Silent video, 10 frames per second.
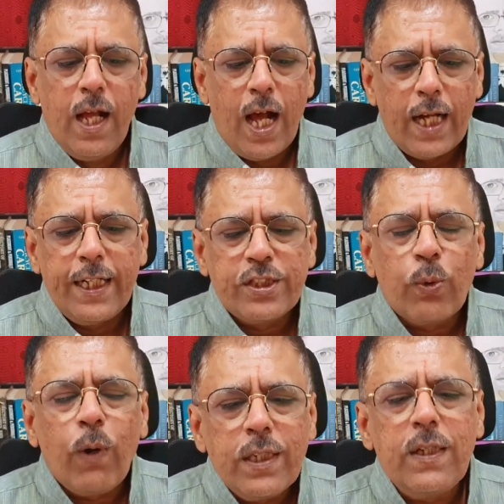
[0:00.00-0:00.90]
And it's a
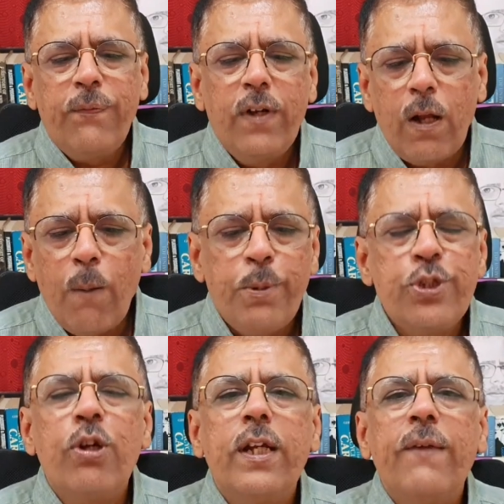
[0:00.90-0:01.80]
wonderful
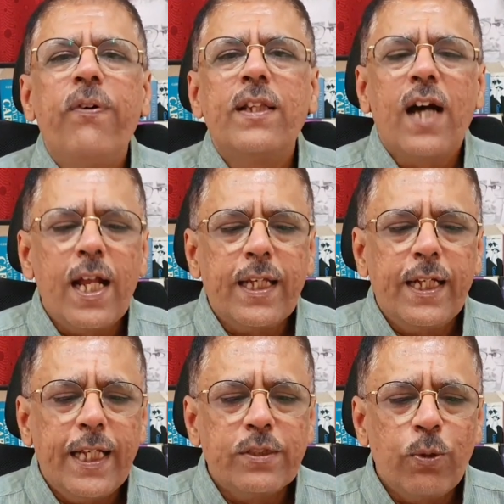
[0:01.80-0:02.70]
opportunity for the
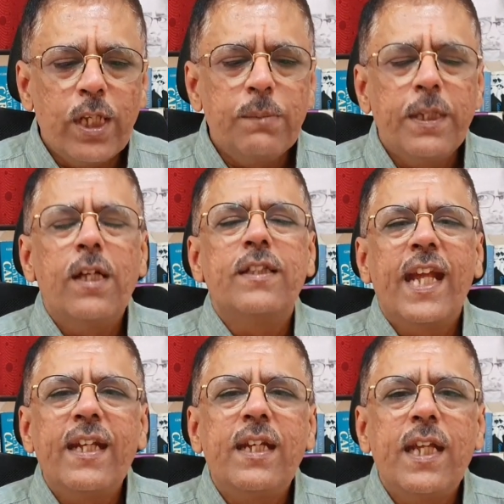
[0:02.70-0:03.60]
architect students because
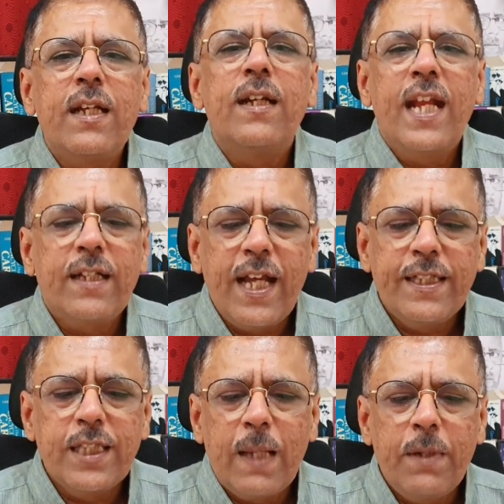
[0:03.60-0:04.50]
entire NATA
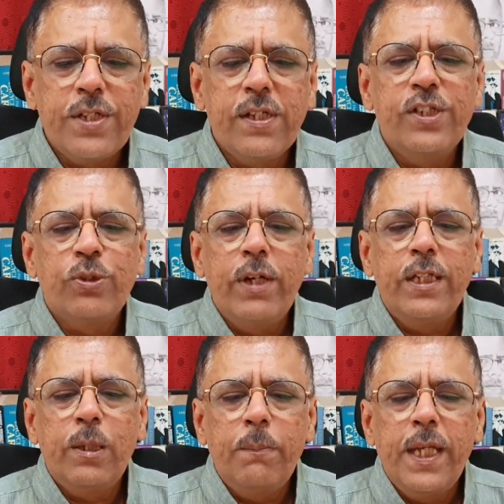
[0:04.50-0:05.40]
examination is going
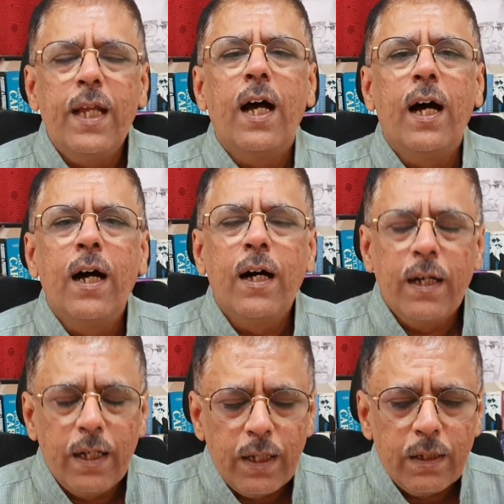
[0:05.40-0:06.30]
to be
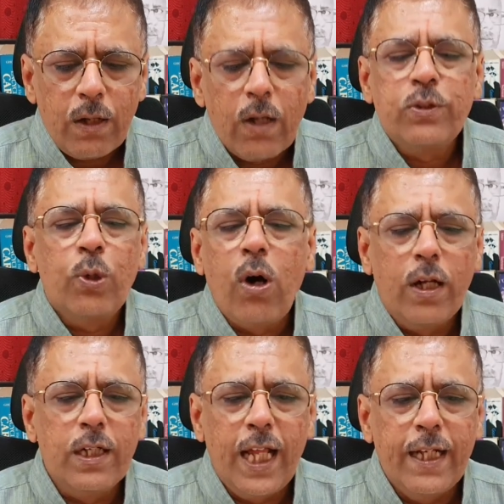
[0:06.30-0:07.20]
through
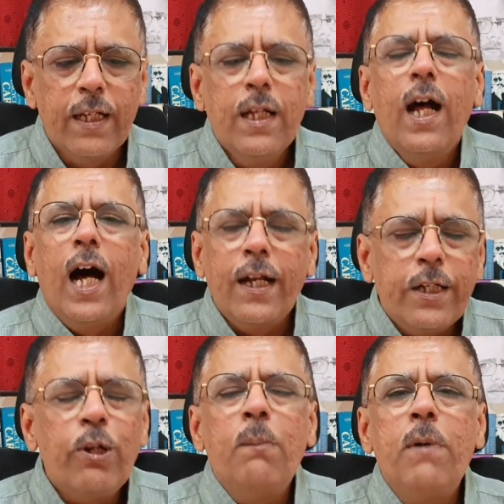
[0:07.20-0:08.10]
online. And
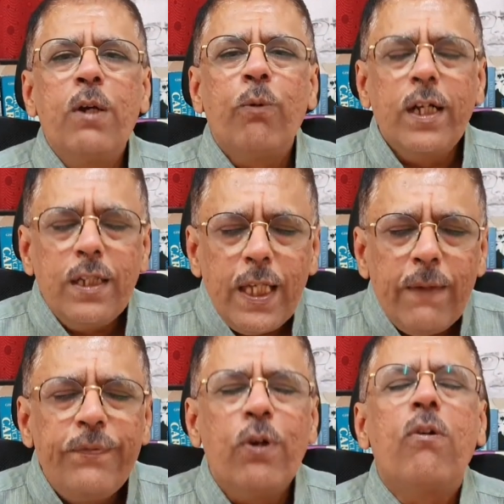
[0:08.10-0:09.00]
remember, only
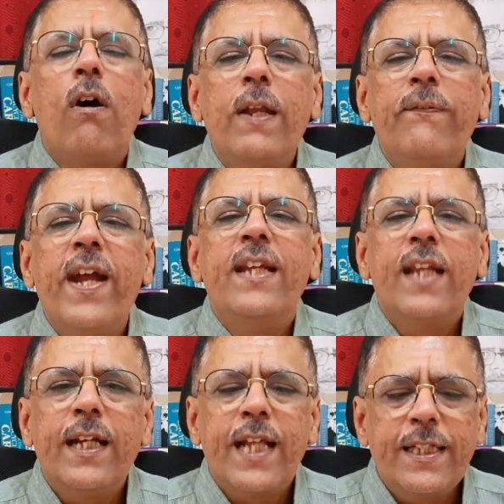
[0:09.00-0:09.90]
if you qualify in
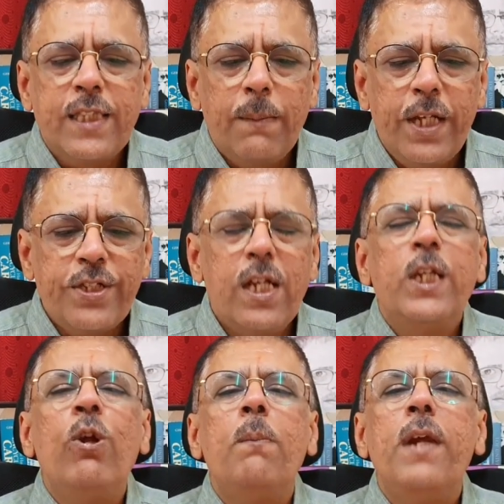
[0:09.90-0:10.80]
NATA examination,
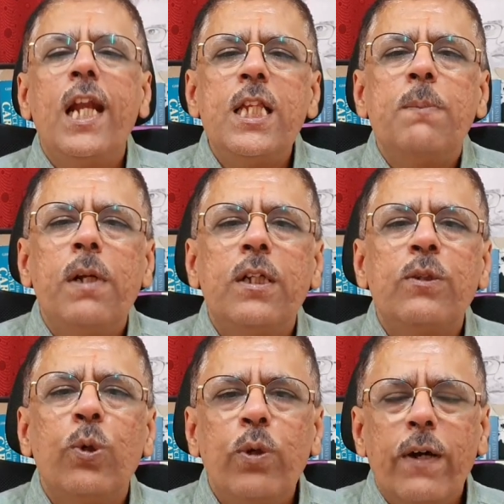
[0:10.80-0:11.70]
you'll be eligible to
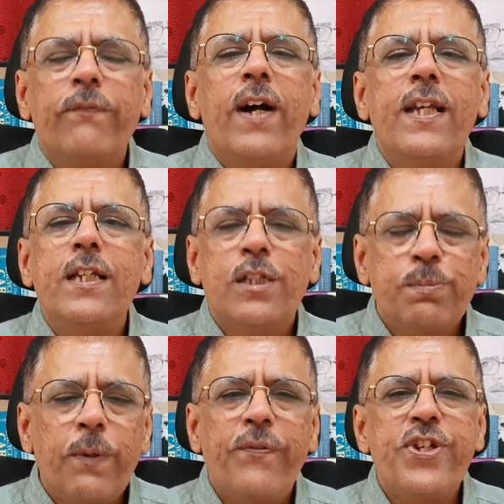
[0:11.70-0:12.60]
do a 5 years
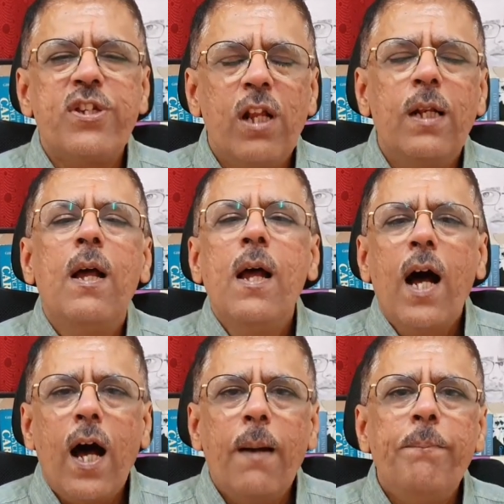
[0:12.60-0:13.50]
professional
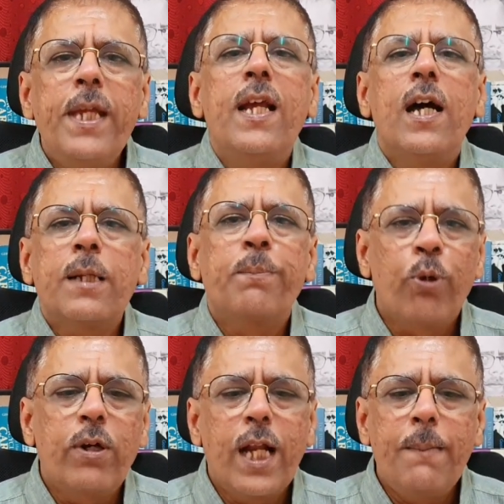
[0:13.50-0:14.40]
B.R.
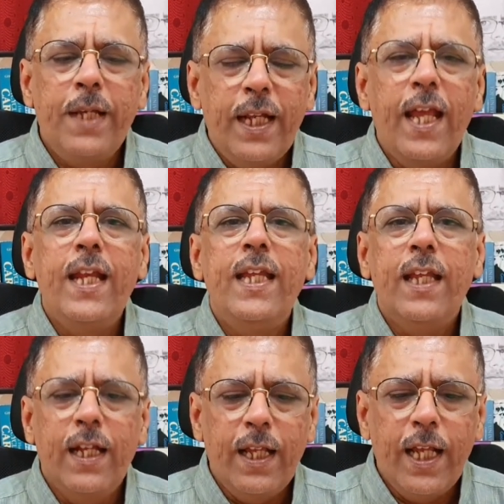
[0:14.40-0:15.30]
program in
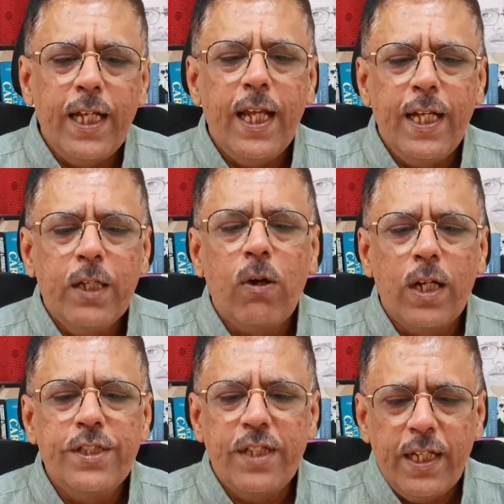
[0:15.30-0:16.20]
any
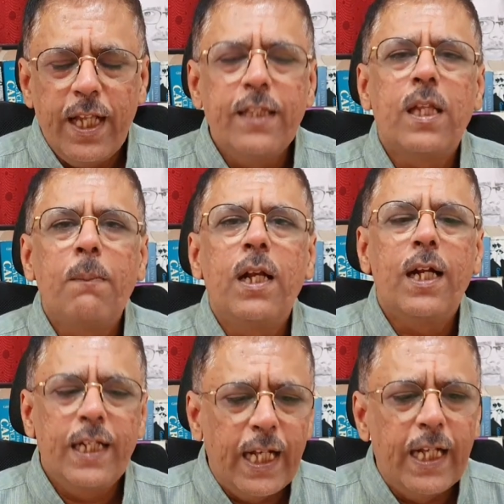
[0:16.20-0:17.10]
college in Tamil
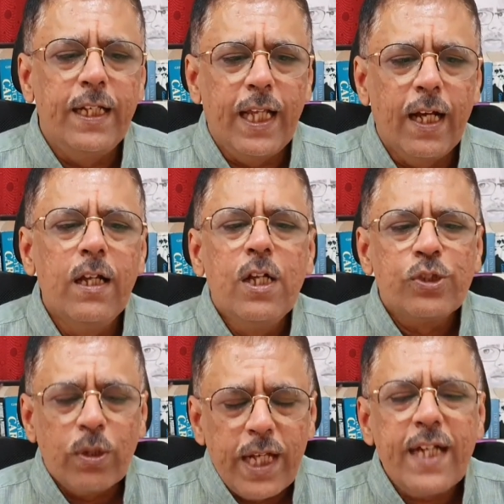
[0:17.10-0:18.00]
Nadu in India.
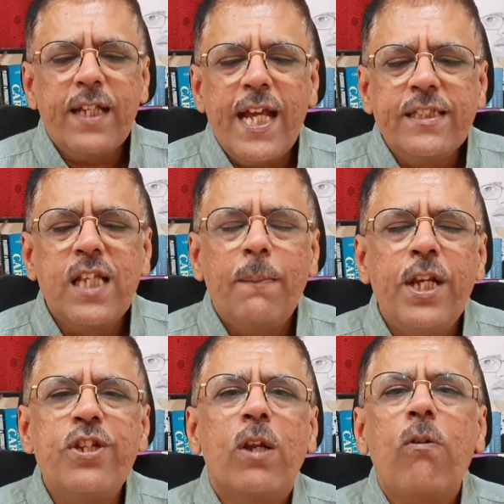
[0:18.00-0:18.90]
So NATA
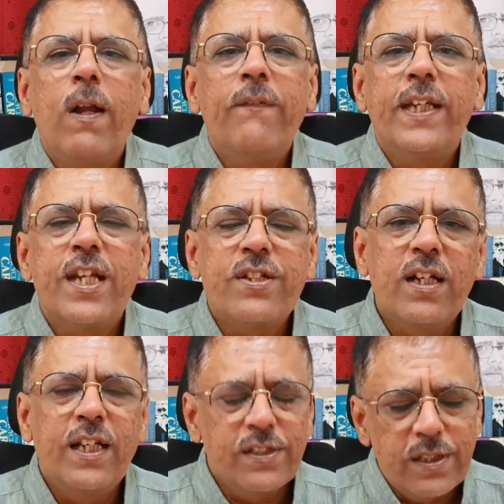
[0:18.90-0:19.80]
examination
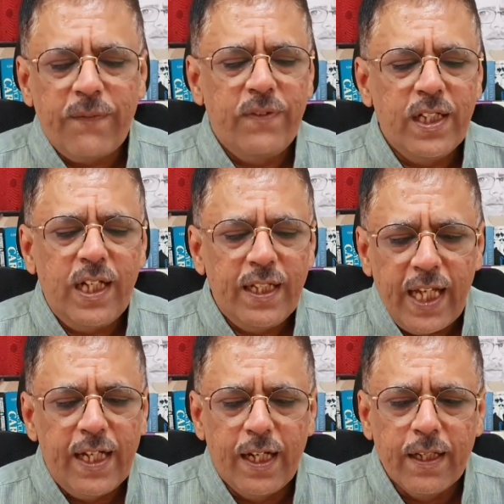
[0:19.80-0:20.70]
qualification is definitely
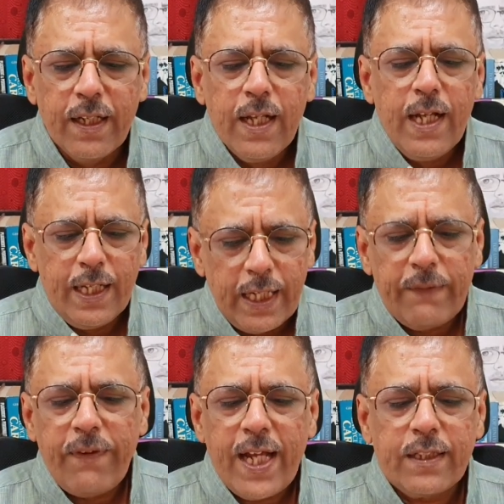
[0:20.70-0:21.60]
needed. In
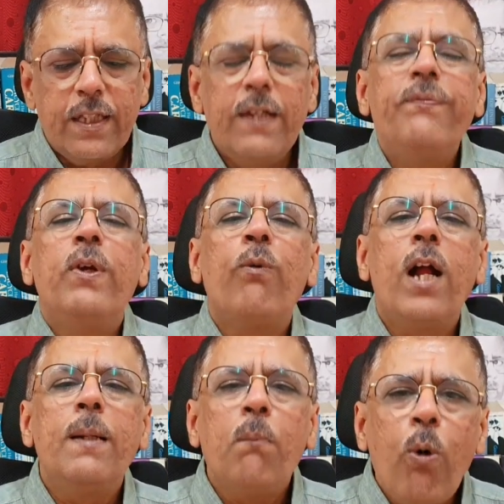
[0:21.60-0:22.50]
fact, if you
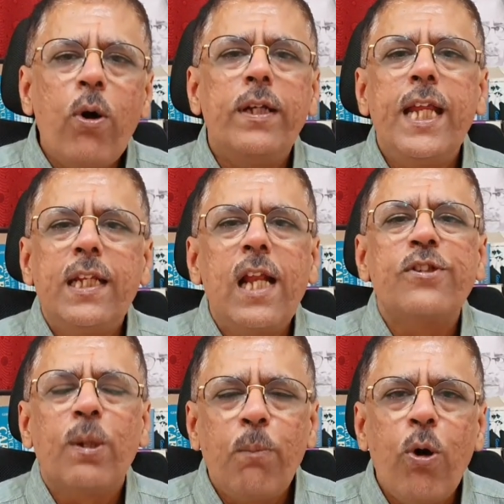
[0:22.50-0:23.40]
want more details
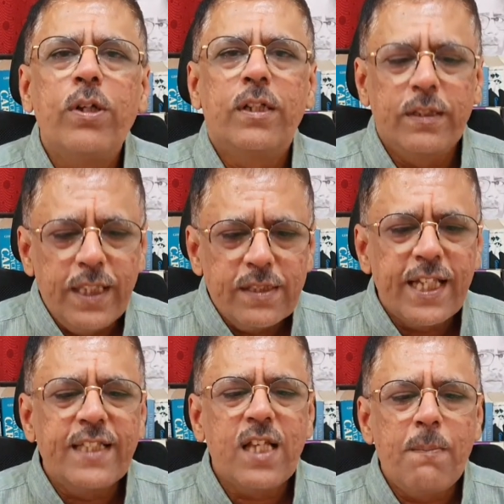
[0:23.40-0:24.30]
about these
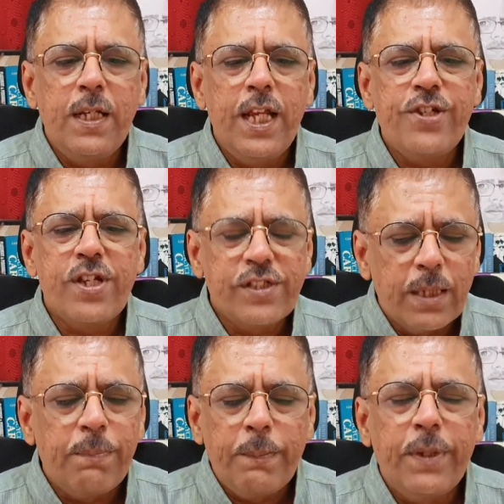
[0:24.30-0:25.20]
examinations
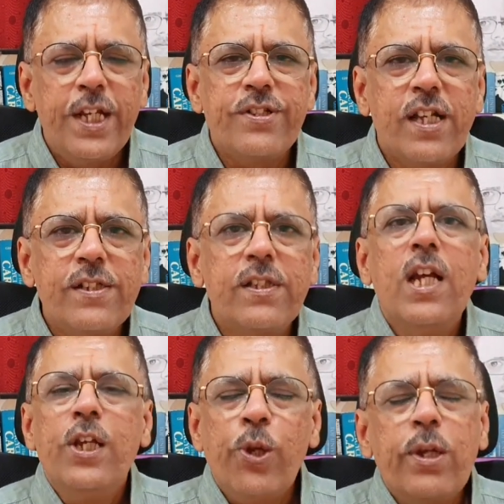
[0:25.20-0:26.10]
and preparations,
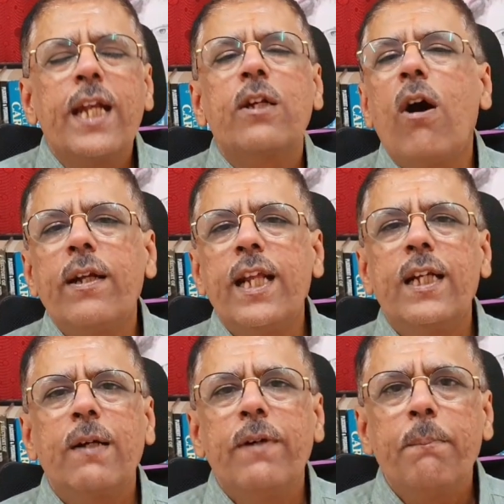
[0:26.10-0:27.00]
you can
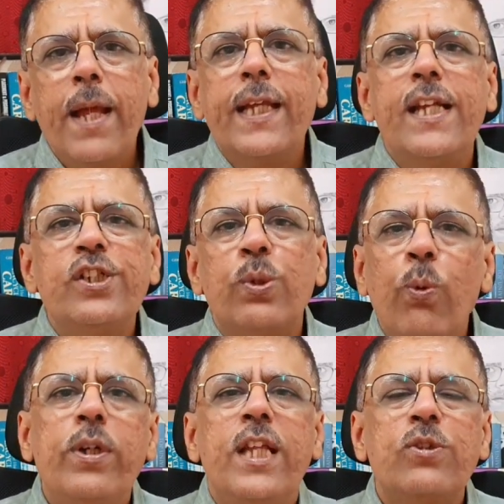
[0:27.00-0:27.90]
contact our Megan's
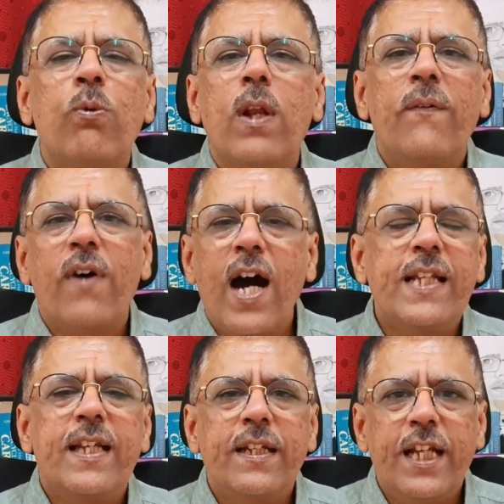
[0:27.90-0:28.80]
Ooty School of
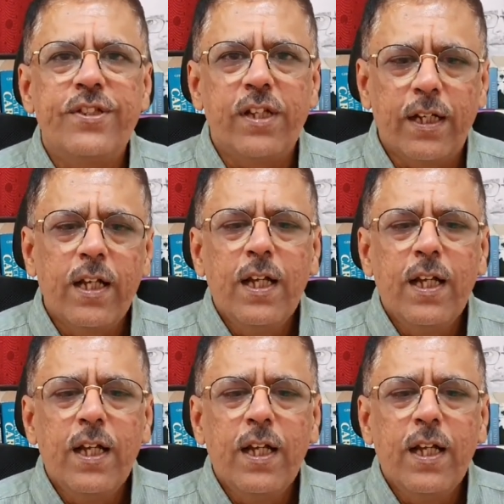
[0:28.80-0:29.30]
Architecture.